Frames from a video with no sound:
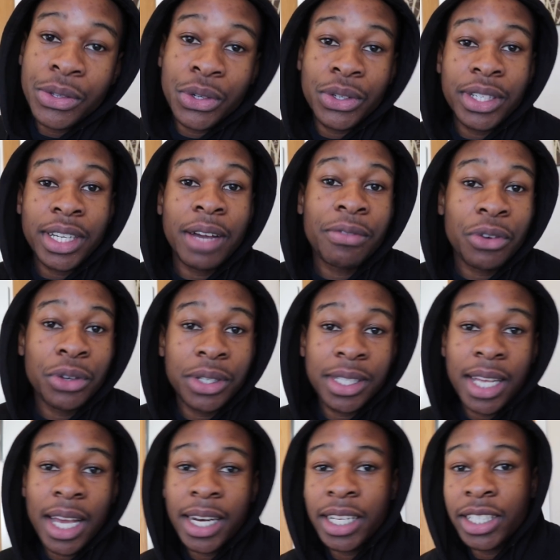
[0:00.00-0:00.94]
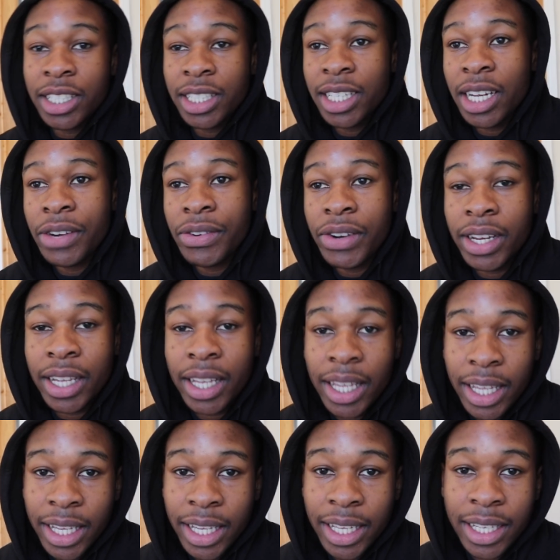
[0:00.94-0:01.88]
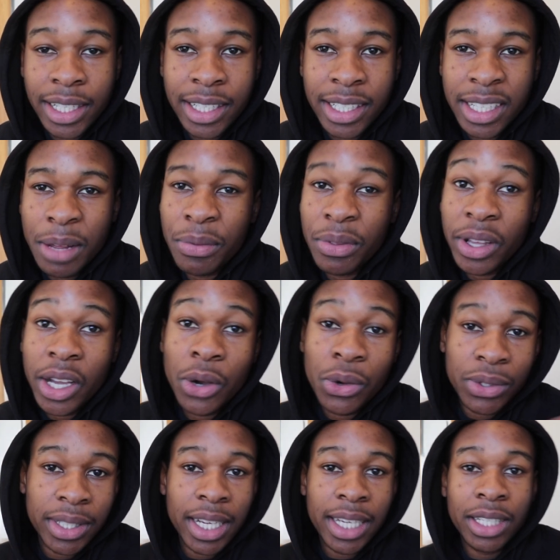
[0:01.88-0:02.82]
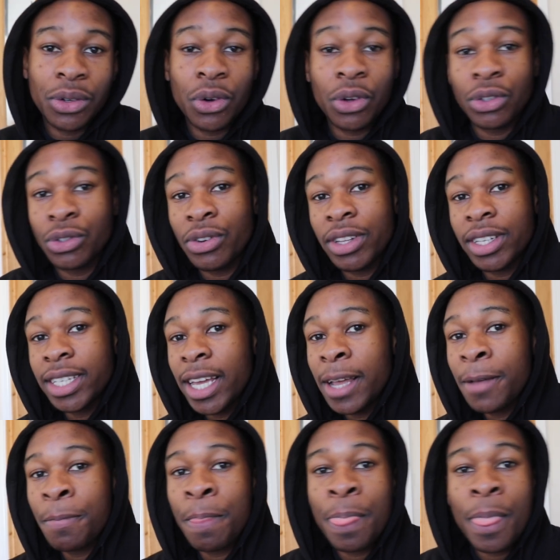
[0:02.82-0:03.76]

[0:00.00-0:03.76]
So today I've got design engineering and something else later on during the day.